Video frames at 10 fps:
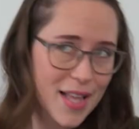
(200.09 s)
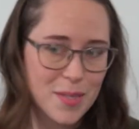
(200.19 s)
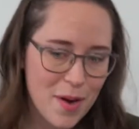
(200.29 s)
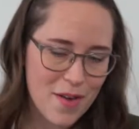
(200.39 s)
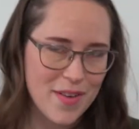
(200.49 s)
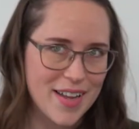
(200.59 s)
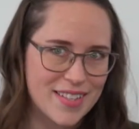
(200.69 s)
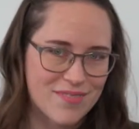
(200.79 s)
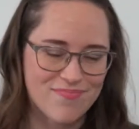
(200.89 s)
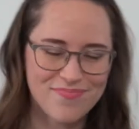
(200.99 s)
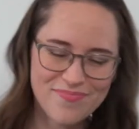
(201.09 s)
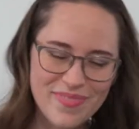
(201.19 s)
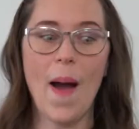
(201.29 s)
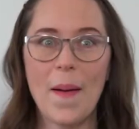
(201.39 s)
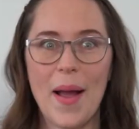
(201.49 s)
It's perfect.
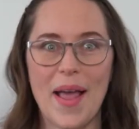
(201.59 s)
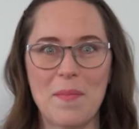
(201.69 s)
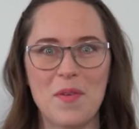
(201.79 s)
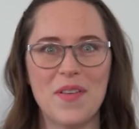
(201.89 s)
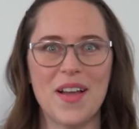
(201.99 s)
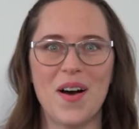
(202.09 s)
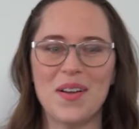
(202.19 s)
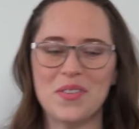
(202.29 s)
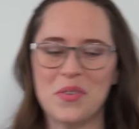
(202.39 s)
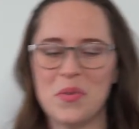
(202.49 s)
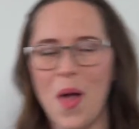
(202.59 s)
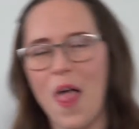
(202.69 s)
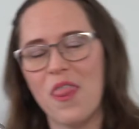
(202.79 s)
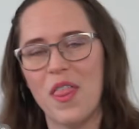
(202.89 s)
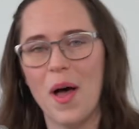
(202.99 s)
All right, moving on to
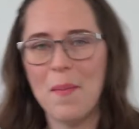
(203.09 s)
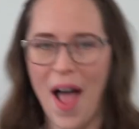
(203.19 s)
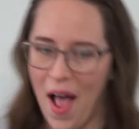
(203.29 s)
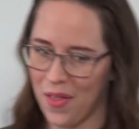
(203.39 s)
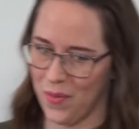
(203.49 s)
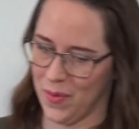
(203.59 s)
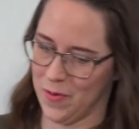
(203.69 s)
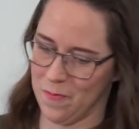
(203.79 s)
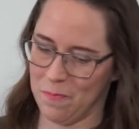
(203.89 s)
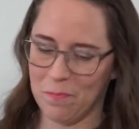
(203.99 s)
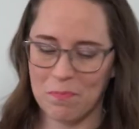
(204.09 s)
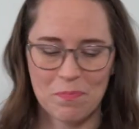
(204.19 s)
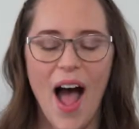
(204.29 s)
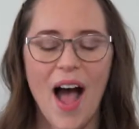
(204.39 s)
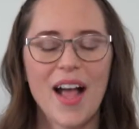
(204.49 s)
the bathroom.
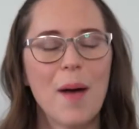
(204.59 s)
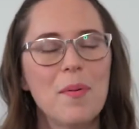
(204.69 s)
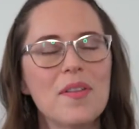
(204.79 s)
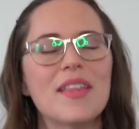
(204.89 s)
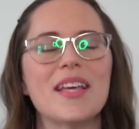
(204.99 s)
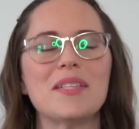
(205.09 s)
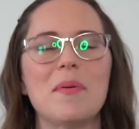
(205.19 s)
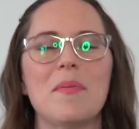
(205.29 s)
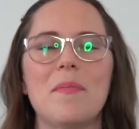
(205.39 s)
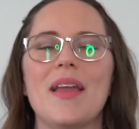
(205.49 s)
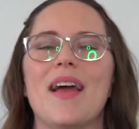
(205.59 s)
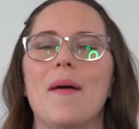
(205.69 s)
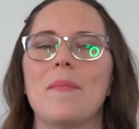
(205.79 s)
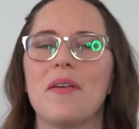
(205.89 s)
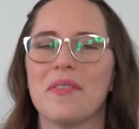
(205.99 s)
A couple of things people may
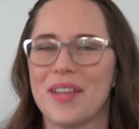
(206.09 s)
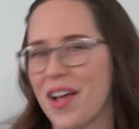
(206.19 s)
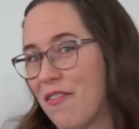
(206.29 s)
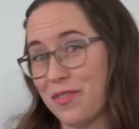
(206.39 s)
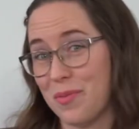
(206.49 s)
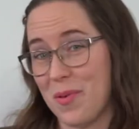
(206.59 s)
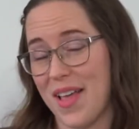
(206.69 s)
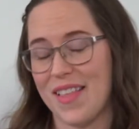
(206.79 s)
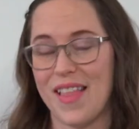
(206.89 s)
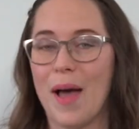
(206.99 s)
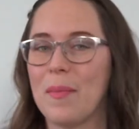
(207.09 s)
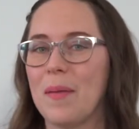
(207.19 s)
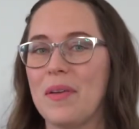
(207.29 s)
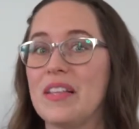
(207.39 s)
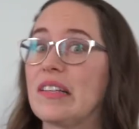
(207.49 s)
not be really comfortable with, and that
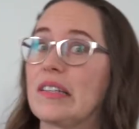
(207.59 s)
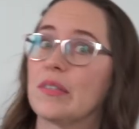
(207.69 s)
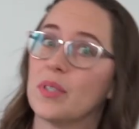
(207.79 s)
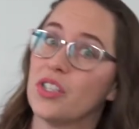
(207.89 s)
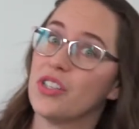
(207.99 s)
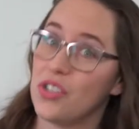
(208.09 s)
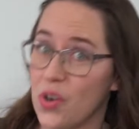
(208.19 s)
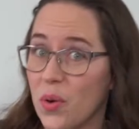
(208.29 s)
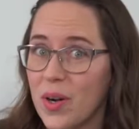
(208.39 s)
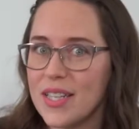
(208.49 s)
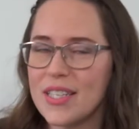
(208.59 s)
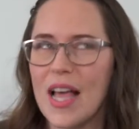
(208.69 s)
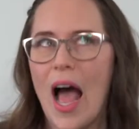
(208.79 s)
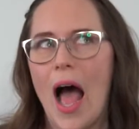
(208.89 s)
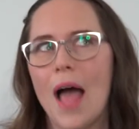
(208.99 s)
might be like switching deodorants.
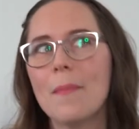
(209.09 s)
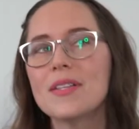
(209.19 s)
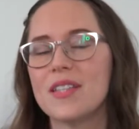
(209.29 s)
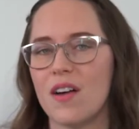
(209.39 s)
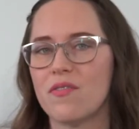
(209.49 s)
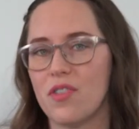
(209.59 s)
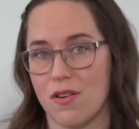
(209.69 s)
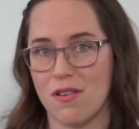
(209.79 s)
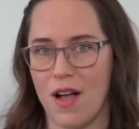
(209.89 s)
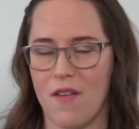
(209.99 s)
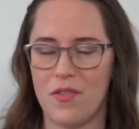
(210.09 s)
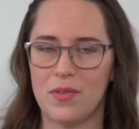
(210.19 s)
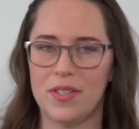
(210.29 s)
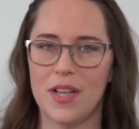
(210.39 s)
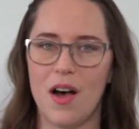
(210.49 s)
I'm a Dove girl. I've
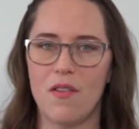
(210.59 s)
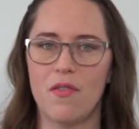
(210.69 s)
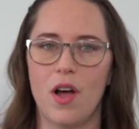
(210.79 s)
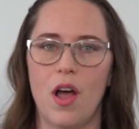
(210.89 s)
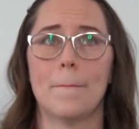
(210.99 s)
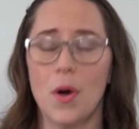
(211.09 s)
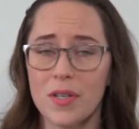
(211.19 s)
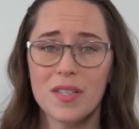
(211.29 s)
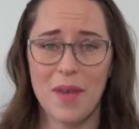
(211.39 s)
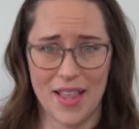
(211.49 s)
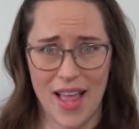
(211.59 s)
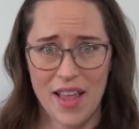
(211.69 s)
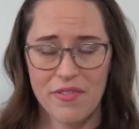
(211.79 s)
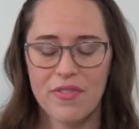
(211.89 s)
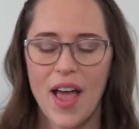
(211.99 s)
used Dove most of my
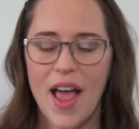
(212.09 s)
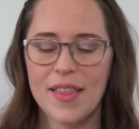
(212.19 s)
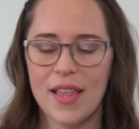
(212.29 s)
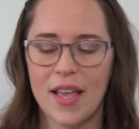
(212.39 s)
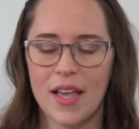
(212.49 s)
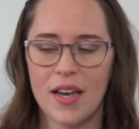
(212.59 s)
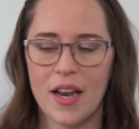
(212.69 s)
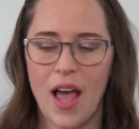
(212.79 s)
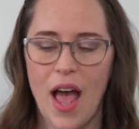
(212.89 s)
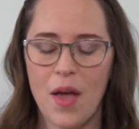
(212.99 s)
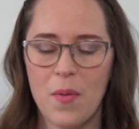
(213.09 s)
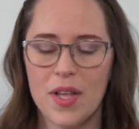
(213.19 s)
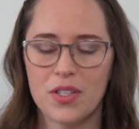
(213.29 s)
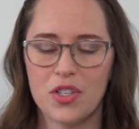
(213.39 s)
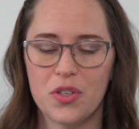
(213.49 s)
life, and then I
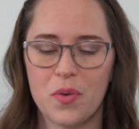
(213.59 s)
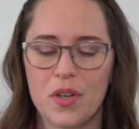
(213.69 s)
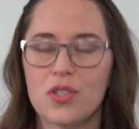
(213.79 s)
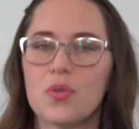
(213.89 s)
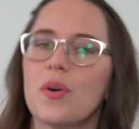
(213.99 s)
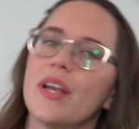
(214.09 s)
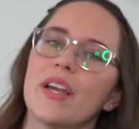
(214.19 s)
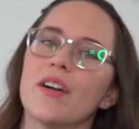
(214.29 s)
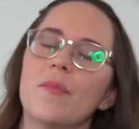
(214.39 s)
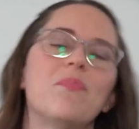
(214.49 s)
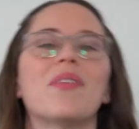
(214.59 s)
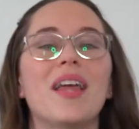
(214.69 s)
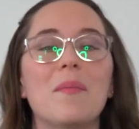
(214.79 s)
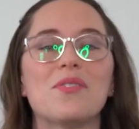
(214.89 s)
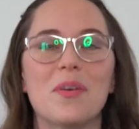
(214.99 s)
went to a store here
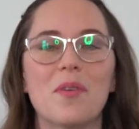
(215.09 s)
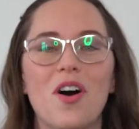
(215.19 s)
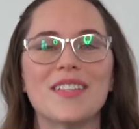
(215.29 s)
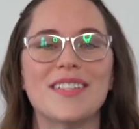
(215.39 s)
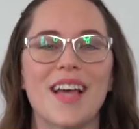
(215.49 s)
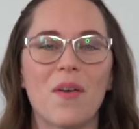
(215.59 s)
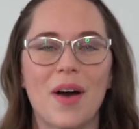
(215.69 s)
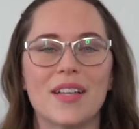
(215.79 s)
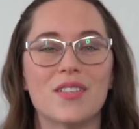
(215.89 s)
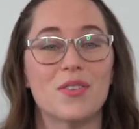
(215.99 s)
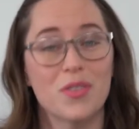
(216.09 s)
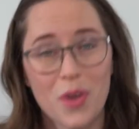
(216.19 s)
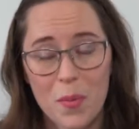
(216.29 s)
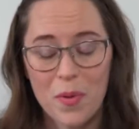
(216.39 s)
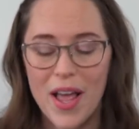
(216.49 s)
in Amsterdam called DIY's
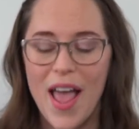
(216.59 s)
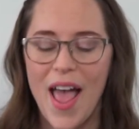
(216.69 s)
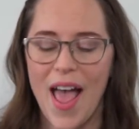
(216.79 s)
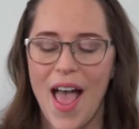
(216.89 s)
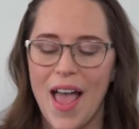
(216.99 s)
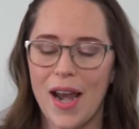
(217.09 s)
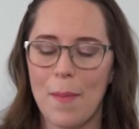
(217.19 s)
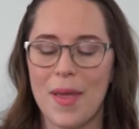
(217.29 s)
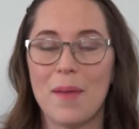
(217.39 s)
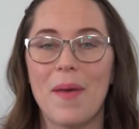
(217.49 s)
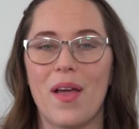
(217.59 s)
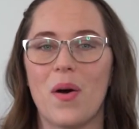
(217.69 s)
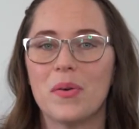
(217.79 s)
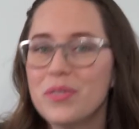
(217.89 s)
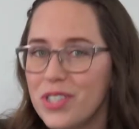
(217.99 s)
Soap and made my
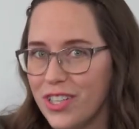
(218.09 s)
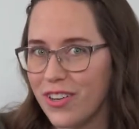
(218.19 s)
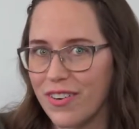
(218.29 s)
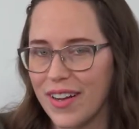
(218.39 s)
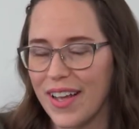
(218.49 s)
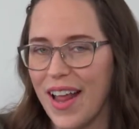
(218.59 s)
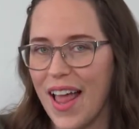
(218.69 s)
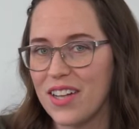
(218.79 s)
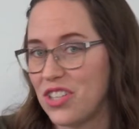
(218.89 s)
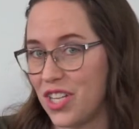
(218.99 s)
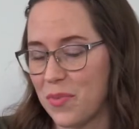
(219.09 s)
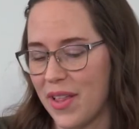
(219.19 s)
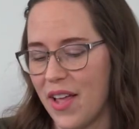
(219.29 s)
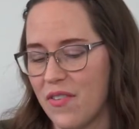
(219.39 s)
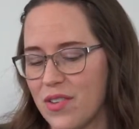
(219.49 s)
own deodorant, and it changed my
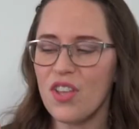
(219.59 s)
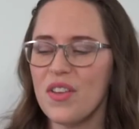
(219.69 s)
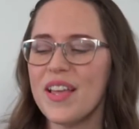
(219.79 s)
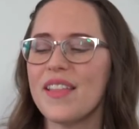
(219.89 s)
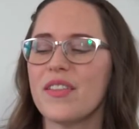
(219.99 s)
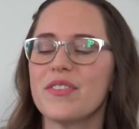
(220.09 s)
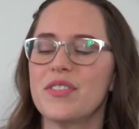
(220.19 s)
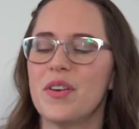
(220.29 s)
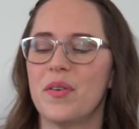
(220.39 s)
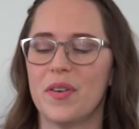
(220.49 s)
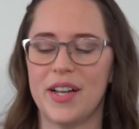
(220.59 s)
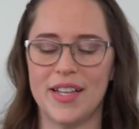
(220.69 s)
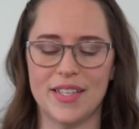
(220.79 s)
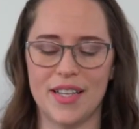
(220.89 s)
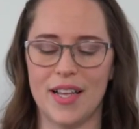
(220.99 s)
life. You can get their
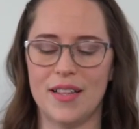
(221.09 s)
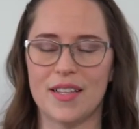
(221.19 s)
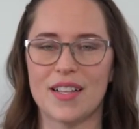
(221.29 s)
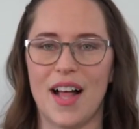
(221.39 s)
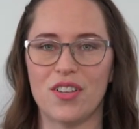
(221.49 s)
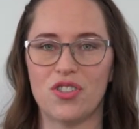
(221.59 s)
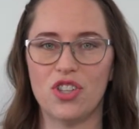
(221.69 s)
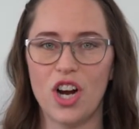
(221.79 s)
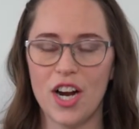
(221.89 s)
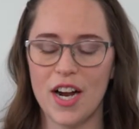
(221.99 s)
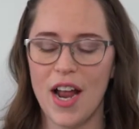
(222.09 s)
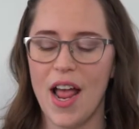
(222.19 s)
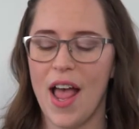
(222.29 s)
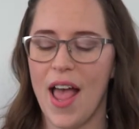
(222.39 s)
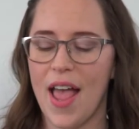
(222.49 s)
deodorant in this glass jar,
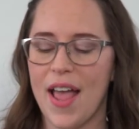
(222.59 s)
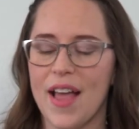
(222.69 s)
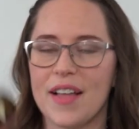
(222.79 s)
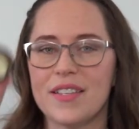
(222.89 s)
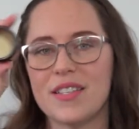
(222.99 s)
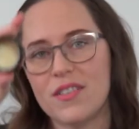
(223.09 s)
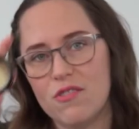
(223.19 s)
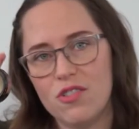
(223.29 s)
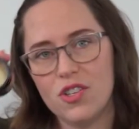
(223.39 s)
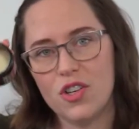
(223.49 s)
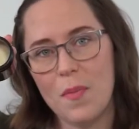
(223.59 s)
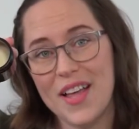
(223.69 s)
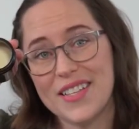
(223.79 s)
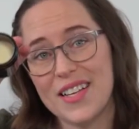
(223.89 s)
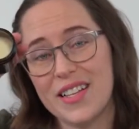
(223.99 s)
and you
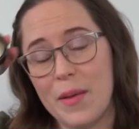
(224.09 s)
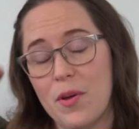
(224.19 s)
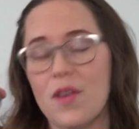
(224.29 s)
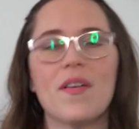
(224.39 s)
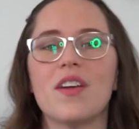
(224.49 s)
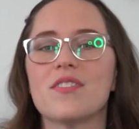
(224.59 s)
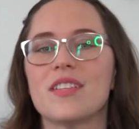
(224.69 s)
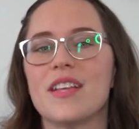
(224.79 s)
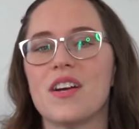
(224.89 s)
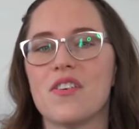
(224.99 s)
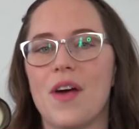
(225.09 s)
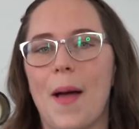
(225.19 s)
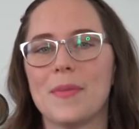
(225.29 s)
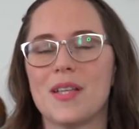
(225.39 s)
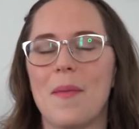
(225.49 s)
basically put your fingers in there,
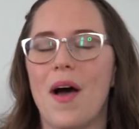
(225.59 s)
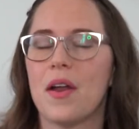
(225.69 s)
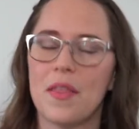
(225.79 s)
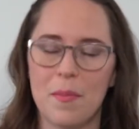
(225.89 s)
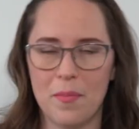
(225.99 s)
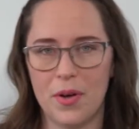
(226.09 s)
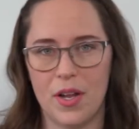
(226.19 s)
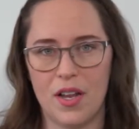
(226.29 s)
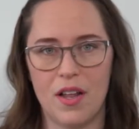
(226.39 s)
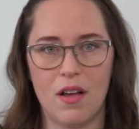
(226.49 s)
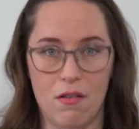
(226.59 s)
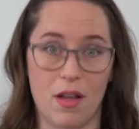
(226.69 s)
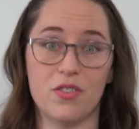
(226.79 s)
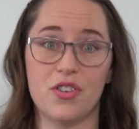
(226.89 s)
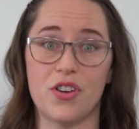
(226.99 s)
grab some out, and then put it
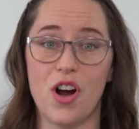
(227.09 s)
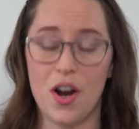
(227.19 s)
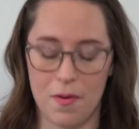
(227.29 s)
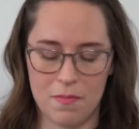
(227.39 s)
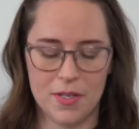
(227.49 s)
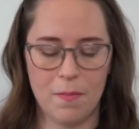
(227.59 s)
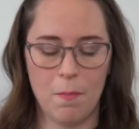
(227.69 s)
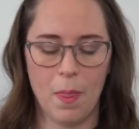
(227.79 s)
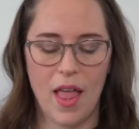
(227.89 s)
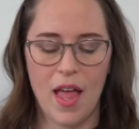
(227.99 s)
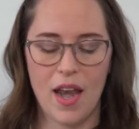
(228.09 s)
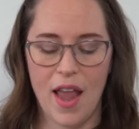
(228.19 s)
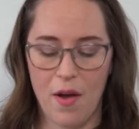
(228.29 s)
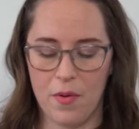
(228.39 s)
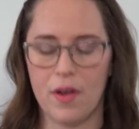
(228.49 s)
under your arms.
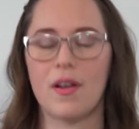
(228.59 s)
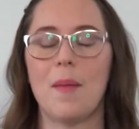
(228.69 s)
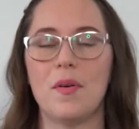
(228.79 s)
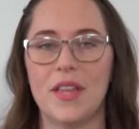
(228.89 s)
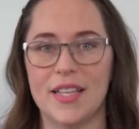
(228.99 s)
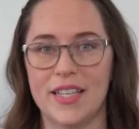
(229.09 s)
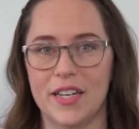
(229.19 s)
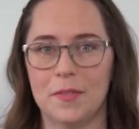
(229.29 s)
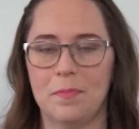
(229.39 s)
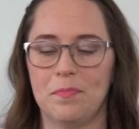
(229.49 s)
Now, a couple things here.